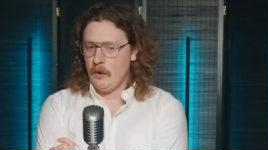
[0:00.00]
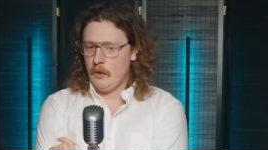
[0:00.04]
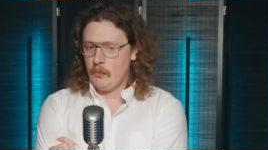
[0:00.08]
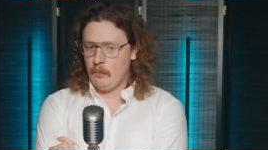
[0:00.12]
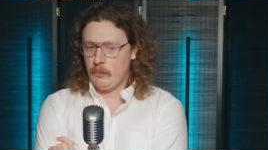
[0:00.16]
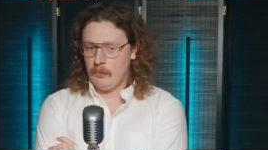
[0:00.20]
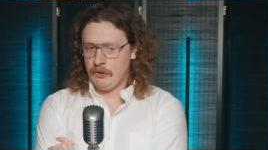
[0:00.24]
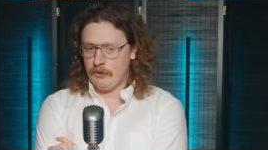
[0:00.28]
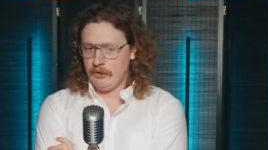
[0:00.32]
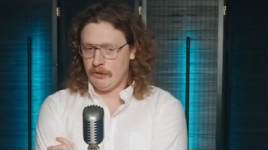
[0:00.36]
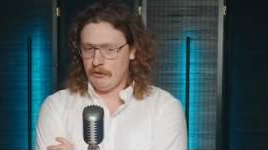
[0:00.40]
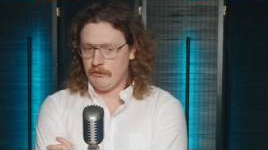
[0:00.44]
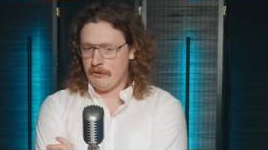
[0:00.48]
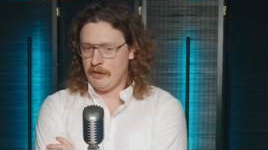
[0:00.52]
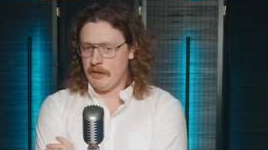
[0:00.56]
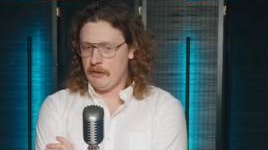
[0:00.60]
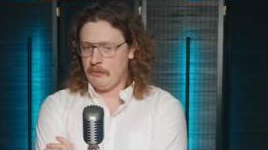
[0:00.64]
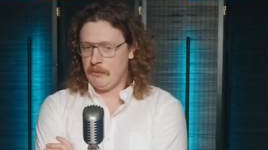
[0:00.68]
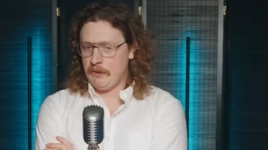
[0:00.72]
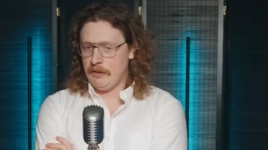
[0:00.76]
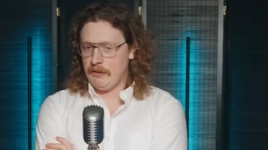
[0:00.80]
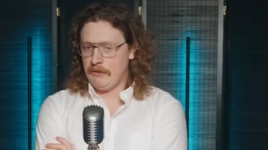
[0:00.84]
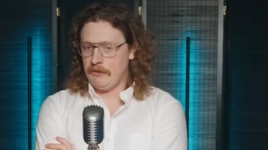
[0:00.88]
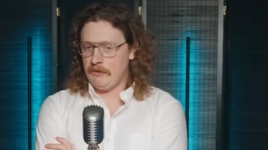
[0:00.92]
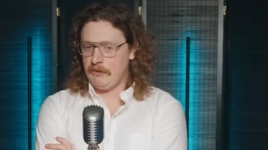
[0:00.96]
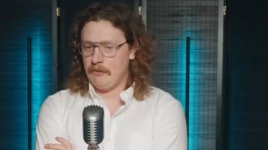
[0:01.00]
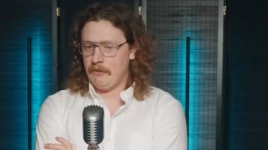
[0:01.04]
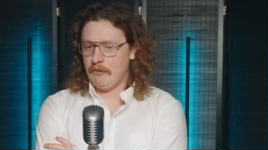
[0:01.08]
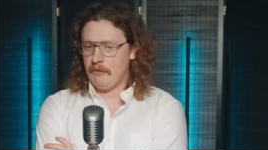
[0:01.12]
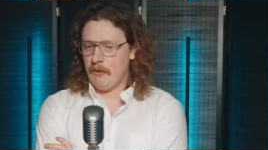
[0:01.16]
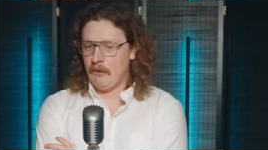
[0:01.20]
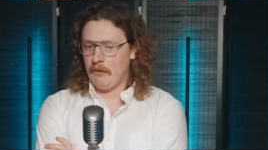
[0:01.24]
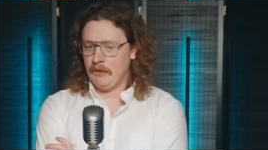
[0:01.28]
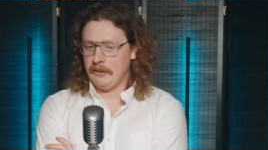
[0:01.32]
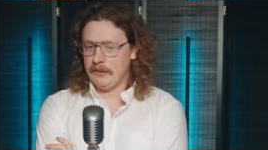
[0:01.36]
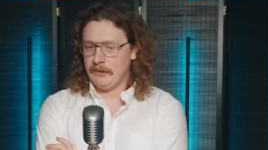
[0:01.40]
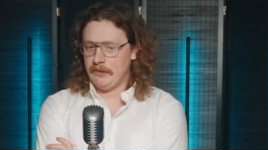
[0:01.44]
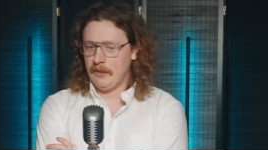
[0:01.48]
would agree with
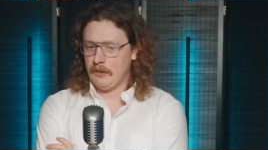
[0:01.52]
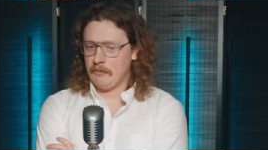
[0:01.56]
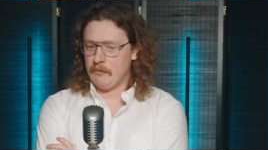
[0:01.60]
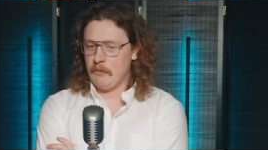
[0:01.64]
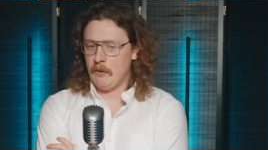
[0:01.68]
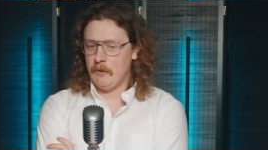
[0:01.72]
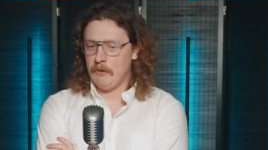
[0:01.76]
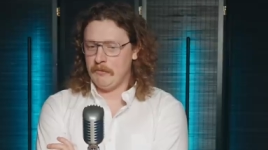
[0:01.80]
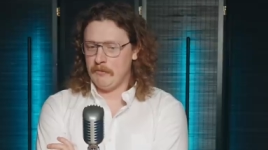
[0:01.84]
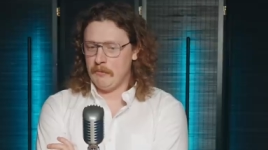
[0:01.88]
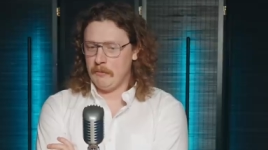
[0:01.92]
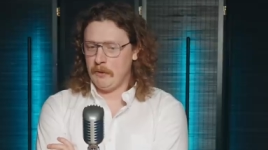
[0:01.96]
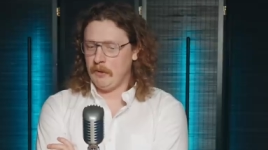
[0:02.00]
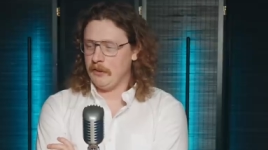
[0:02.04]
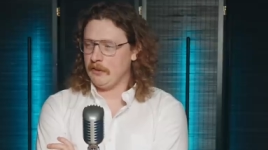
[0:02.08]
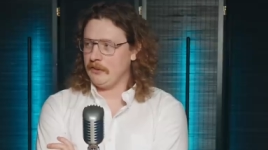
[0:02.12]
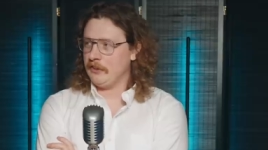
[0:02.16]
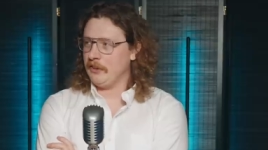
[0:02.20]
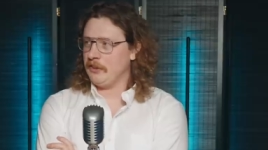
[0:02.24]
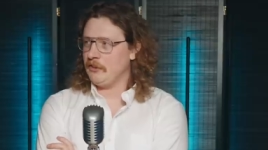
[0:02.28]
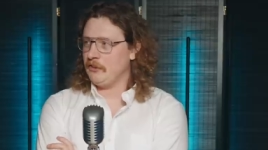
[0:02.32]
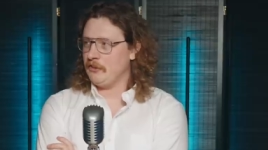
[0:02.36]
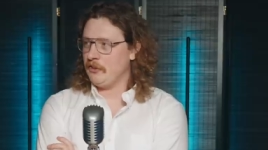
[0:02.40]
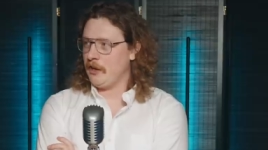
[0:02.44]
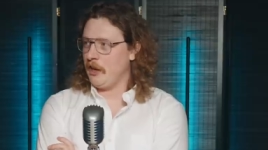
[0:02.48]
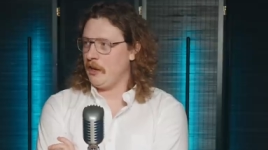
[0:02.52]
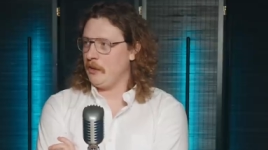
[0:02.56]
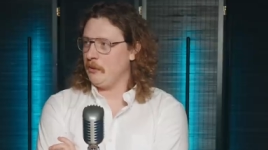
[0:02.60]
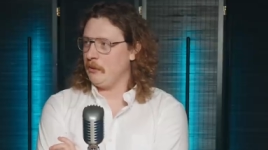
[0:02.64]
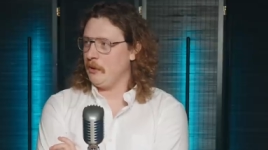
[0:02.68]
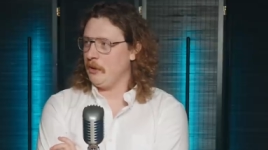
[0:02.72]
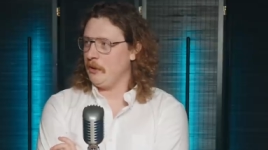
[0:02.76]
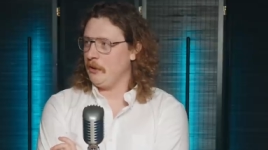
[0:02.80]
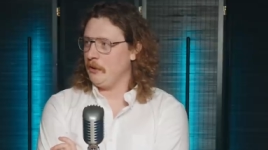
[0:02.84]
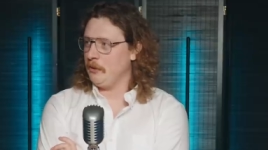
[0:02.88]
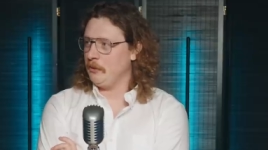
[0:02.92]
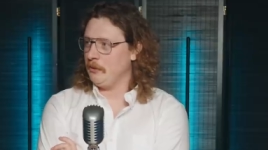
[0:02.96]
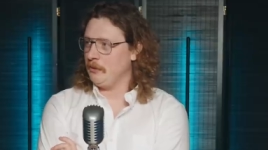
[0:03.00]
Oli Dugmore from Politics Joe,
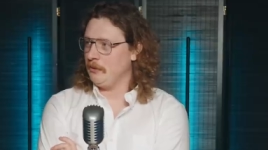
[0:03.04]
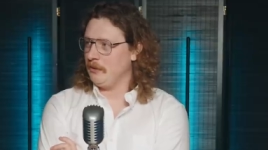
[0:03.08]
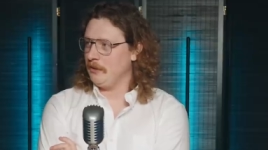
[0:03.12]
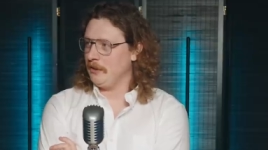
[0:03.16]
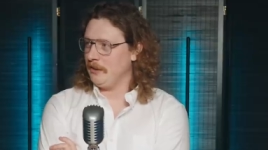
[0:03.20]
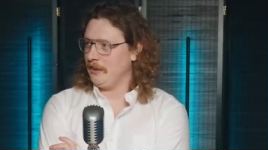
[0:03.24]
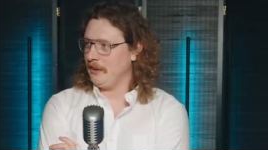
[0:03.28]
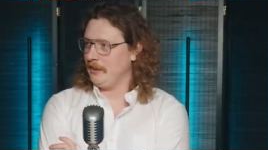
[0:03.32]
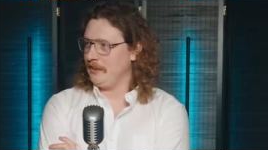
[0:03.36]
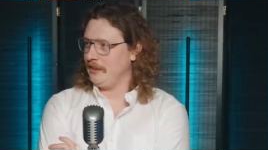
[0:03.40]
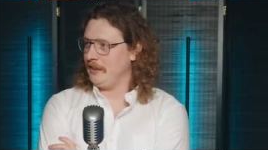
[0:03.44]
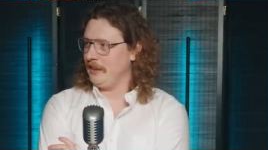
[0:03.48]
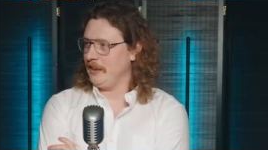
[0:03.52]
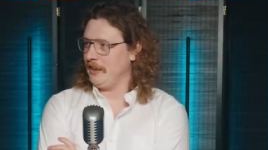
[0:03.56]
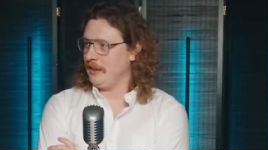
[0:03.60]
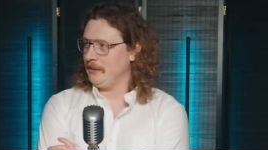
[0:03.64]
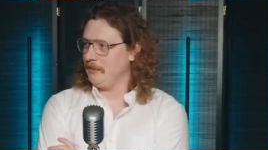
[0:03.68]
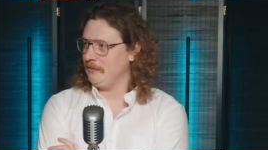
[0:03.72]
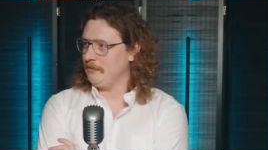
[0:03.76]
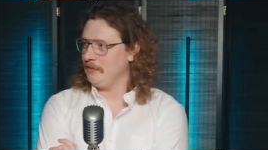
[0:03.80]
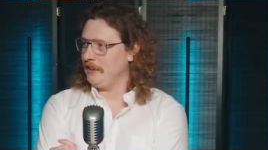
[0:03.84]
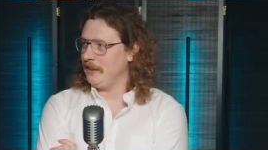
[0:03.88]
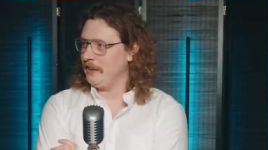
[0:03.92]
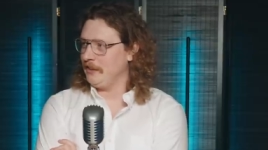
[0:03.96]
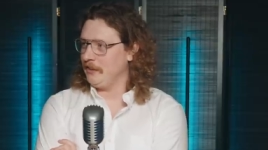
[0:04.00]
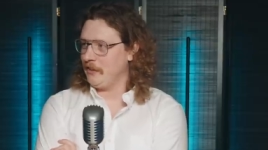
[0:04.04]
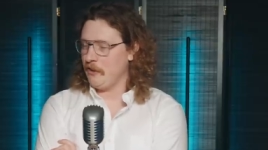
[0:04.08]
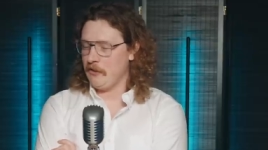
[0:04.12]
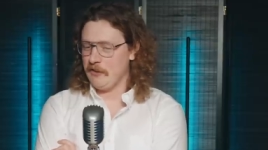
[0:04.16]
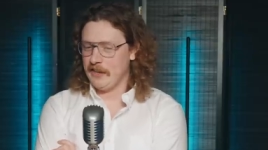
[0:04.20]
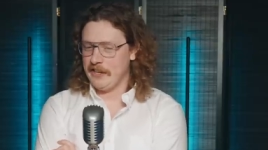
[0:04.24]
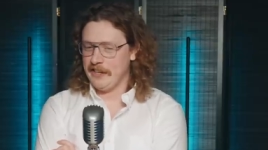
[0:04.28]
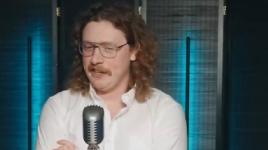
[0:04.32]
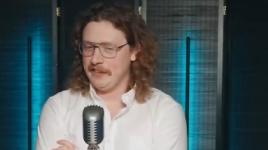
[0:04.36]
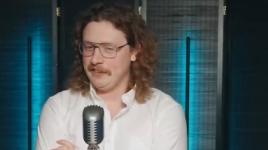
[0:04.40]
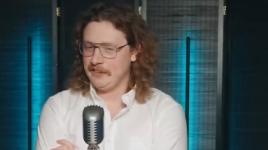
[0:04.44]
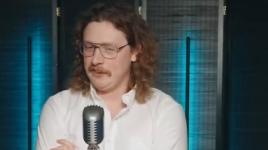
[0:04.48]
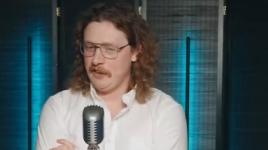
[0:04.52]
who uh, you know is on
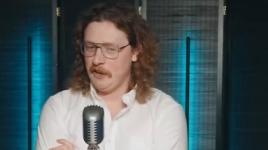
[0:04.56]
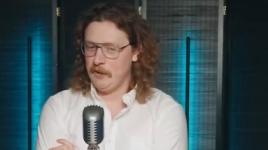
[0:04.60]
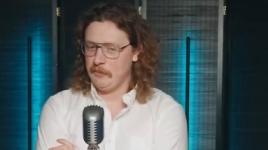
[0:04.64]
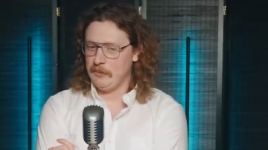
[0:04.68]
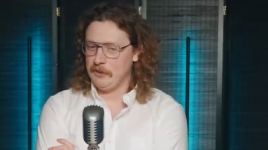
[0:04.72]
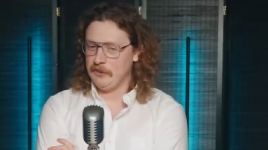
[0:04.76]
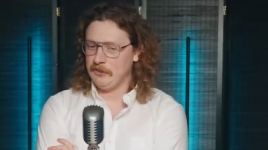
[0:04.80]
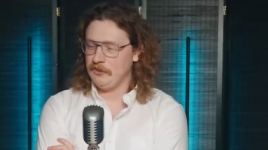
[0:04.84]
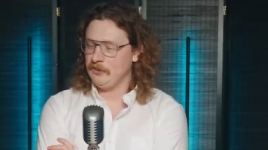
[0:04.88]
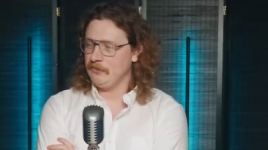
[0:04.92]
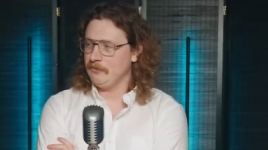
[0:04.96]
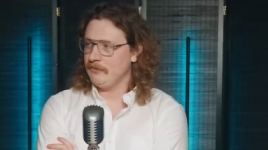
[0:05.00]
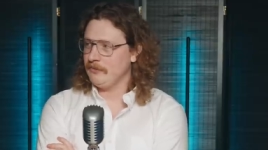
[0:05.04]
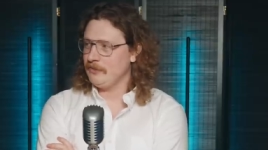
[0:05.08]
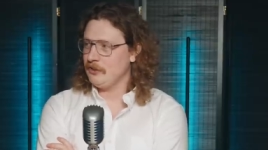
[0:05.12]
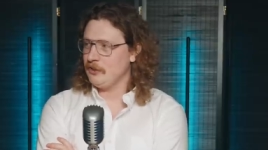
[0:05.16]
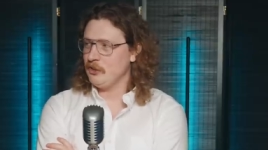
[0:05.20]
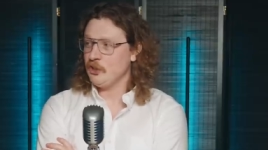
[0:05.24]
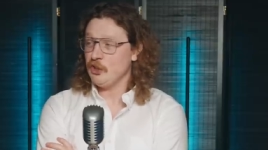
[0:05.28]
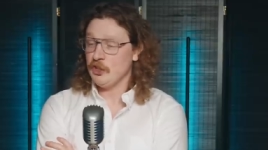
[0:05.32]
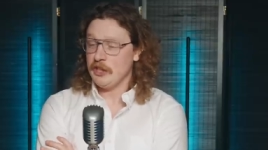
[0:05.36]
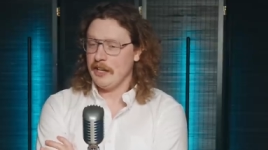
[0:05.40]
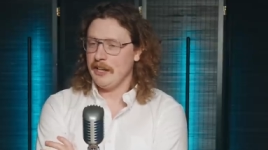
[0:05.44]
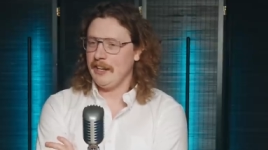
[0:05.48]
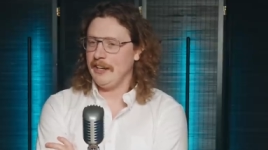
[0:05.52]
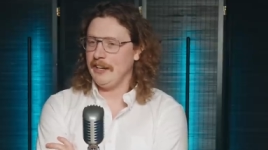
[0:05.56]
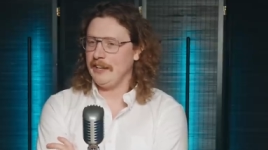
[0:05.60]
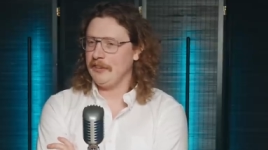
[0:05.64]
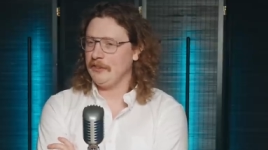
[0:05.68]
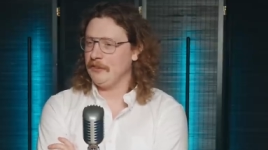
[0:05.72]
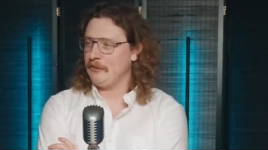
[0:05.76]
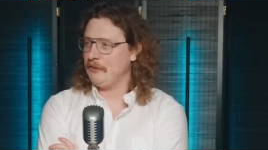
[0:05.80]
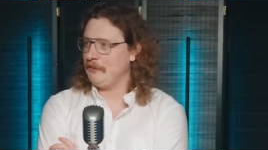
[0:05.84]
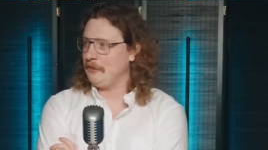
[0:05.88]
Keir Starmer's list